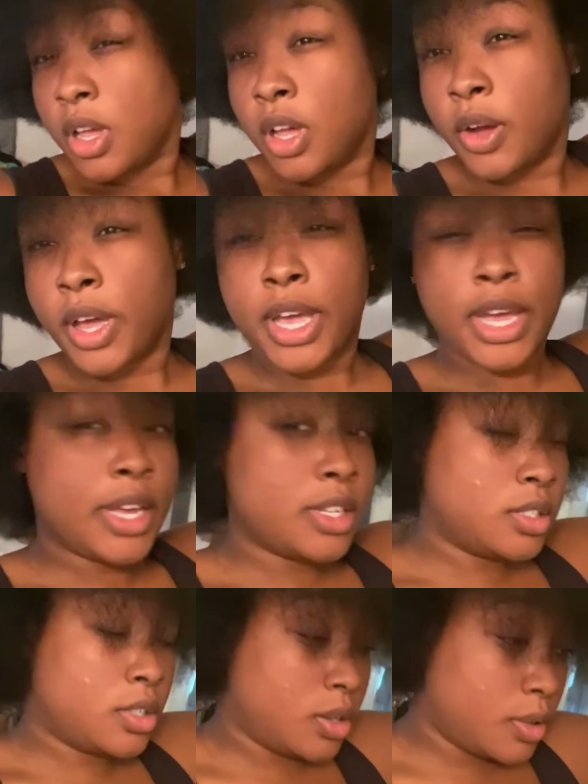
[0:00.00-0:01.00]
Okay guys,
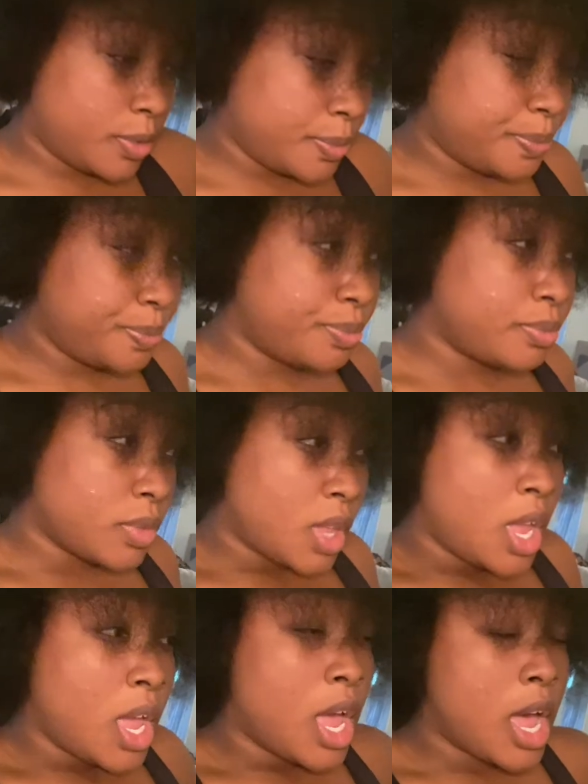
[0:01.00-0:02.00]
so
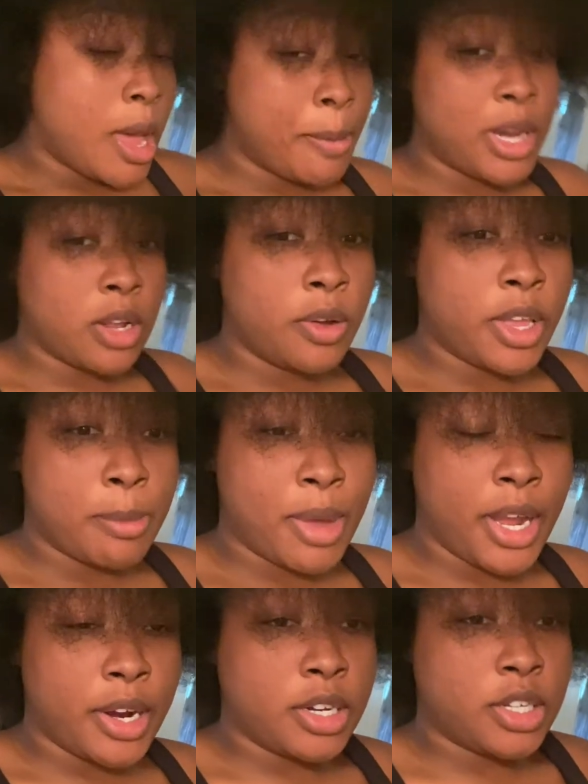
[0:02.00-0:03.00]
I'm about to go get my
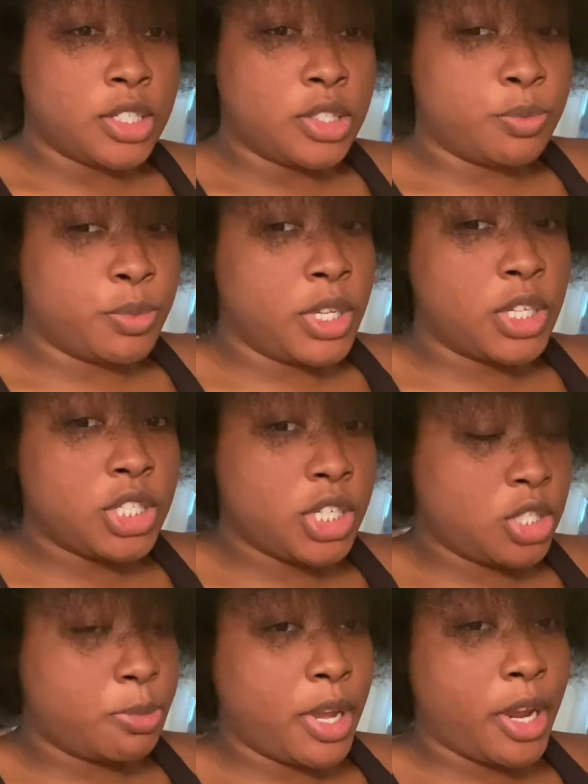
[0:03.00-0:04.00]
hair done. We done
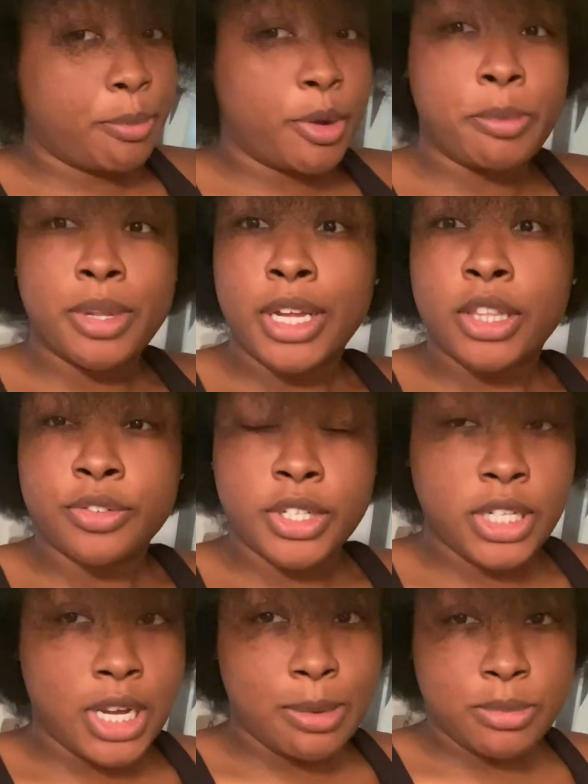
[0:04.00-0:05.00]
changed my hair appointment like 3
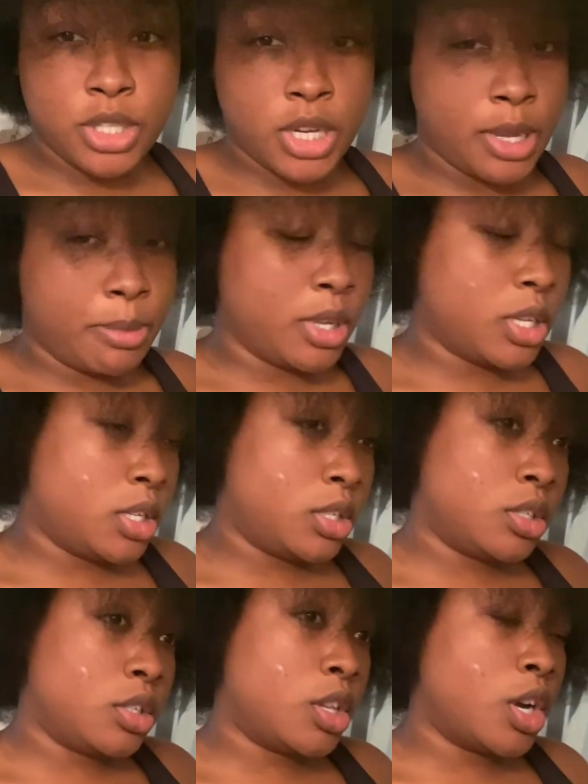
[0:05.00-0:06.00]
times today
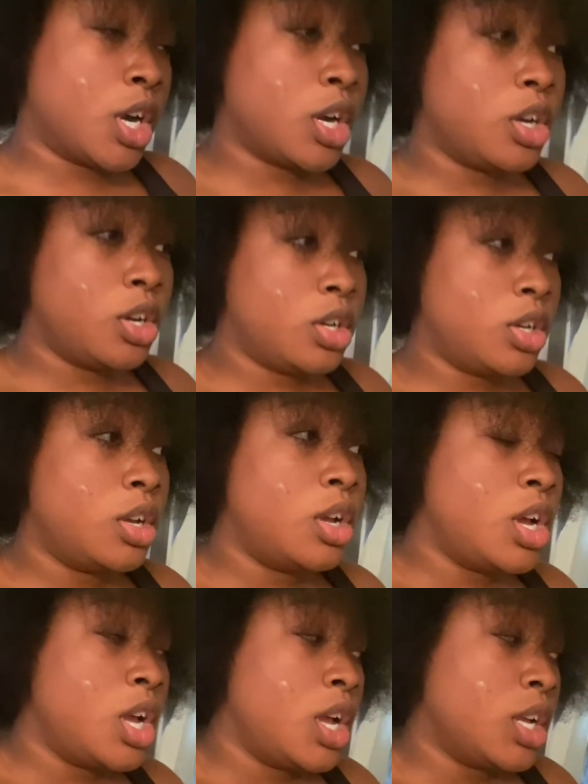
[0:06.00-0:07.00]
because the girl
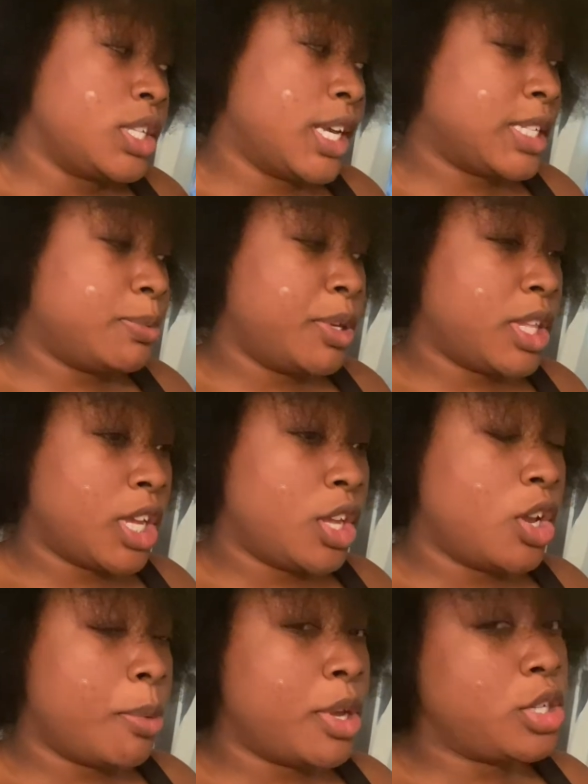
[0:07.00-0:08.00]
texted me like, can
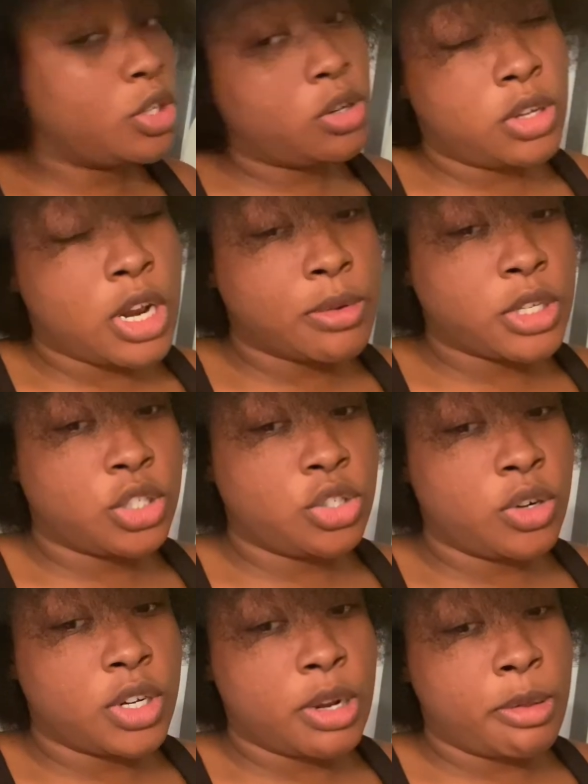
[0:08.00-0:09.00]
you come at 2? And I was like,
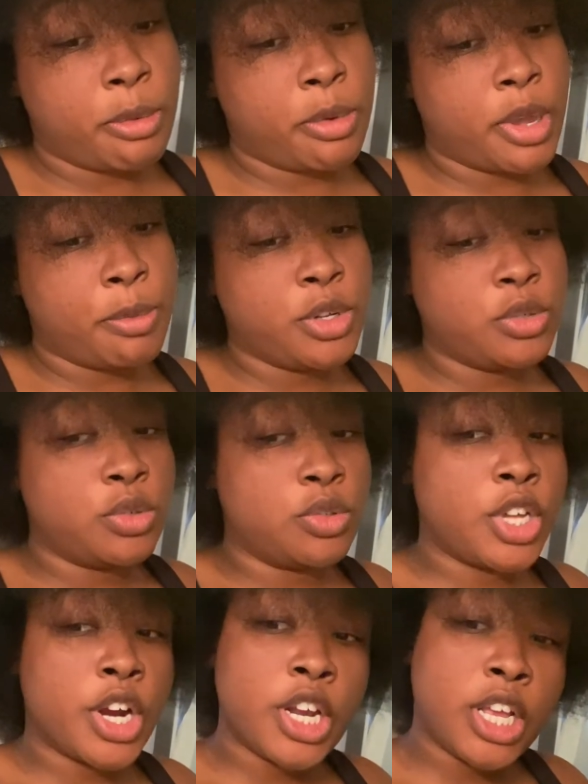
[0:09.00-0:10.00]
sure. And I'm like, well, can we do
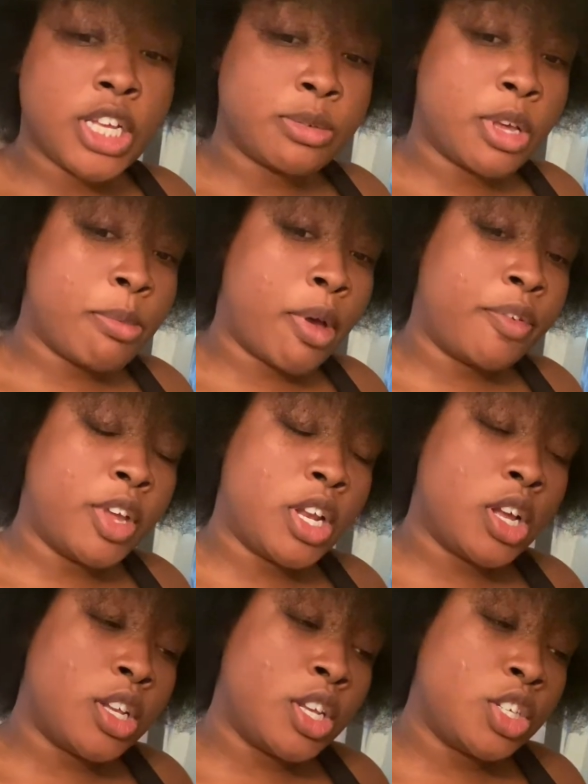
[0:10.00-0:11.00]
2:30? Because I'm getting my feet
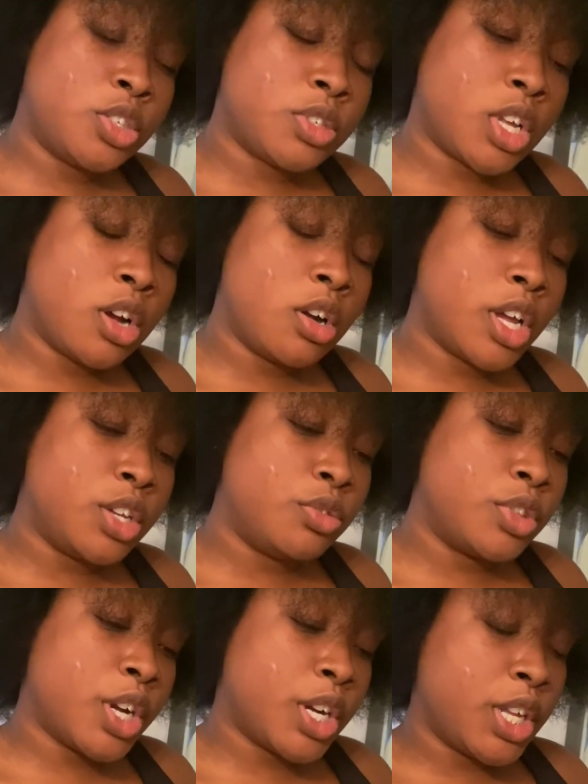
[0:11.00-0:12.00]
done. Then she was like, okay,
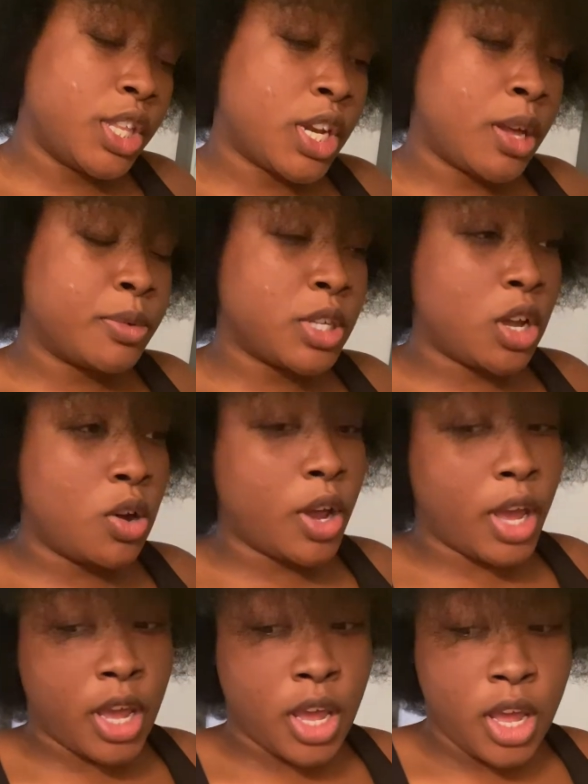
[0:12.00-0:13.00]
2:30. And then I was like,
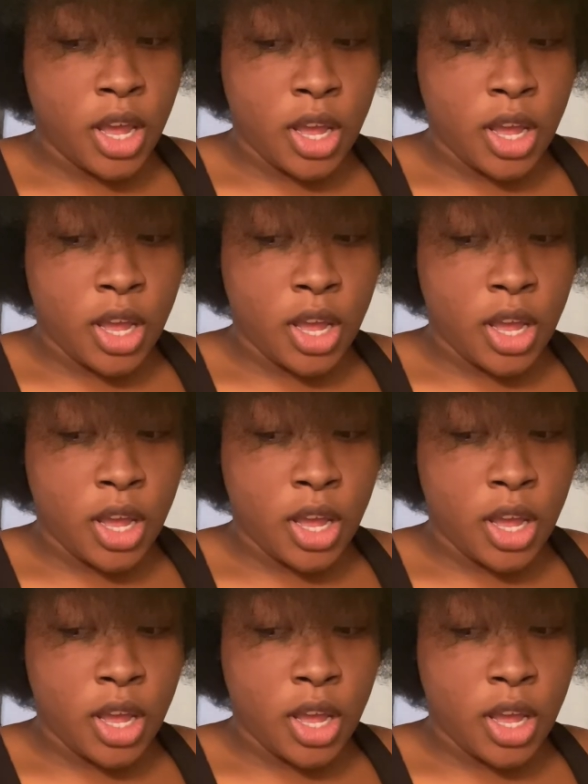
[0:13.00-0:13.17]
okay,